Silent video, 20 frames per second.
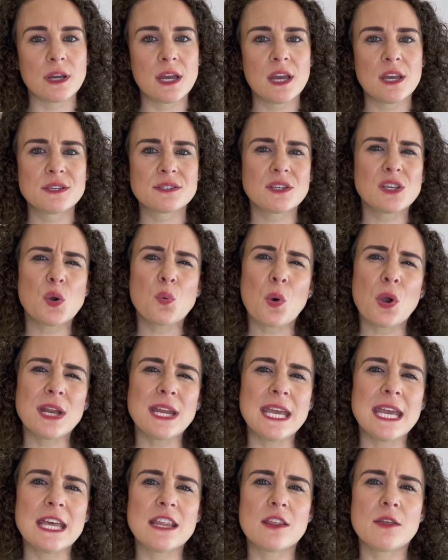so you won't
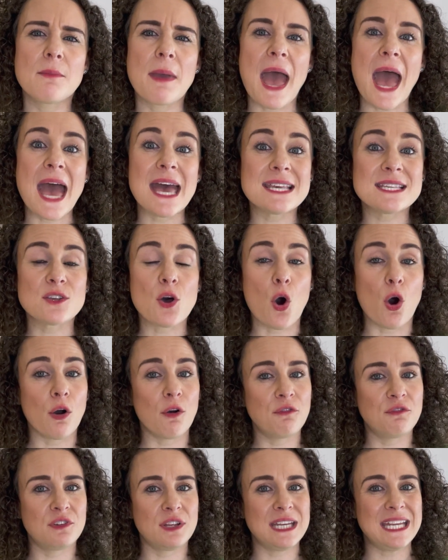hear them as
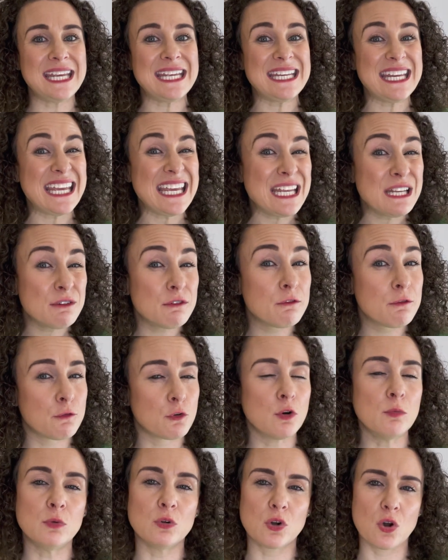often in
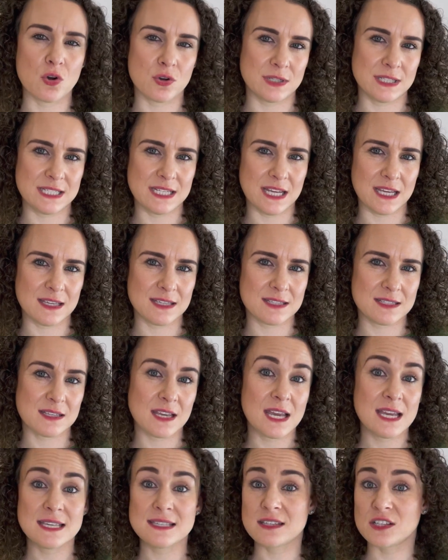informal contexts,
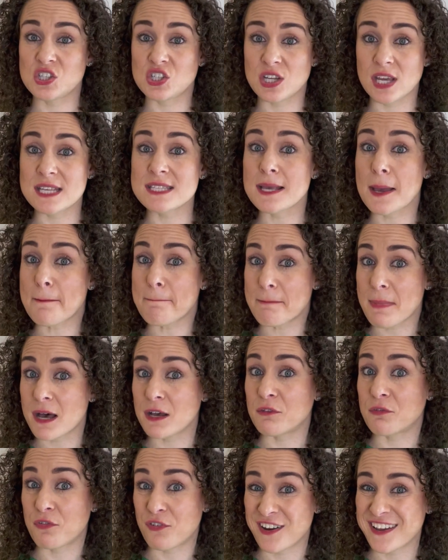such as among
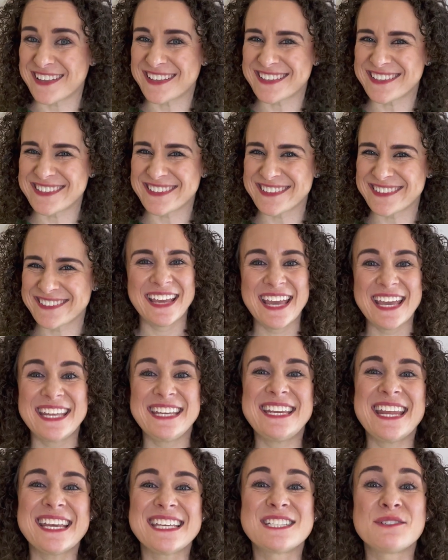friends.
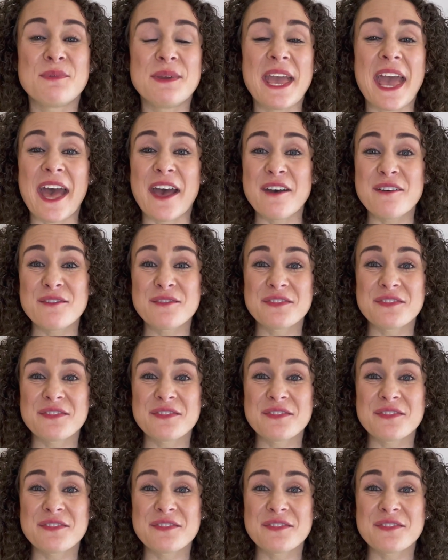Next we have